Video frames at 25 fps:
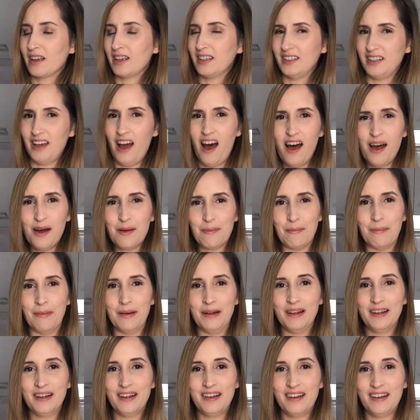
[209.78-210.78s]

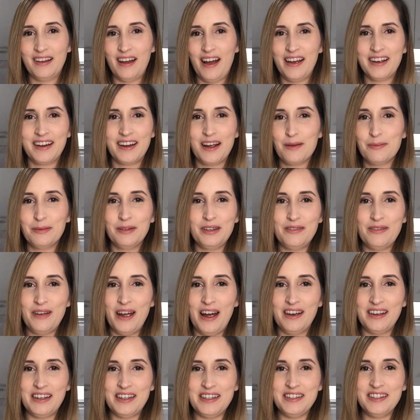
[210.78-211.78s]
Yum. I can't believe
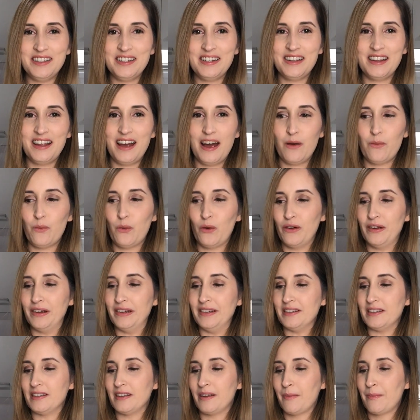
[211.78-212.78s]
how easy that
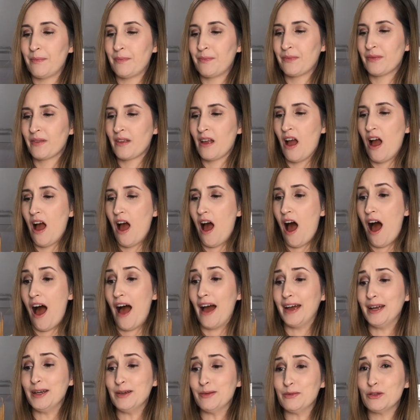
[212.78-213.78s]
was.
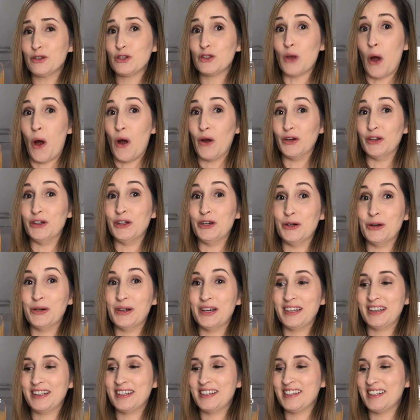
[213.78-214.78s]
I am so
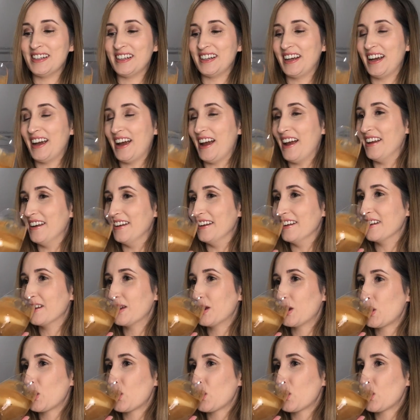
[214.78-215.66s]
doing this again.